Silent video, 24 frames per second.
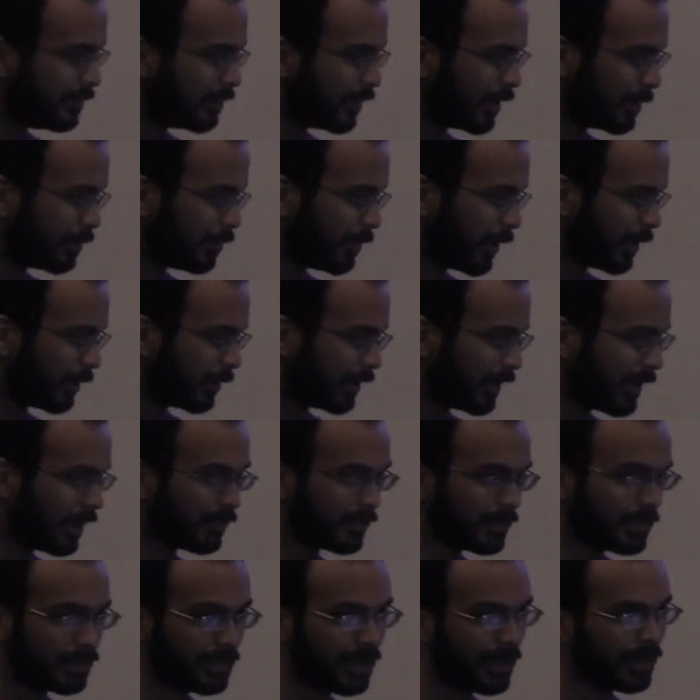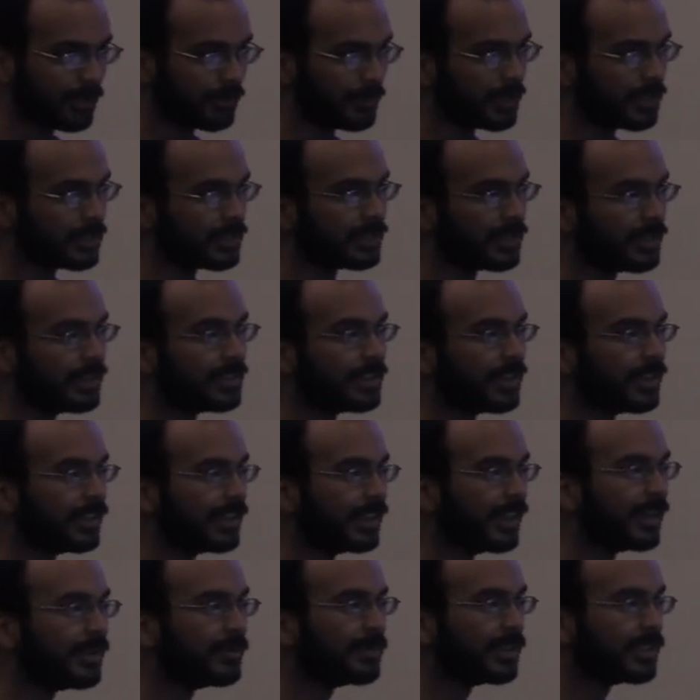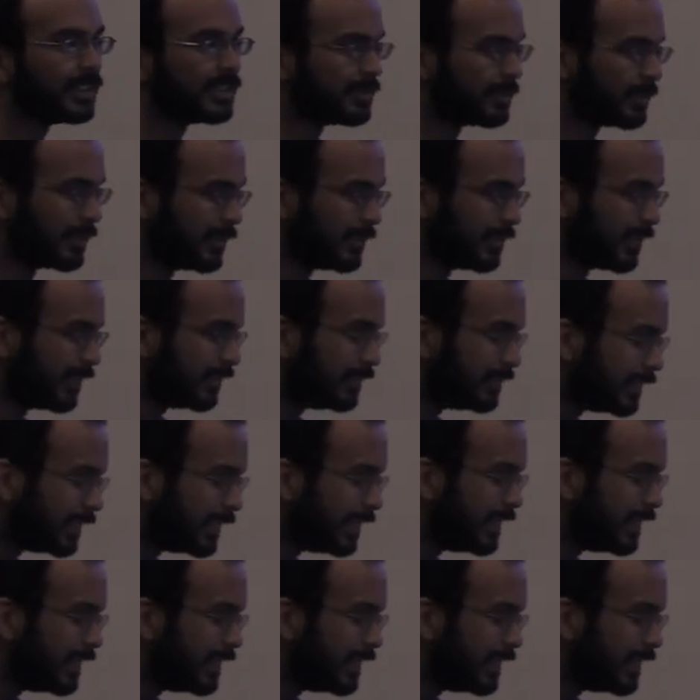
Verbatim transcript: You like barely have an autonomous and tele-op. Like it's pretty rough.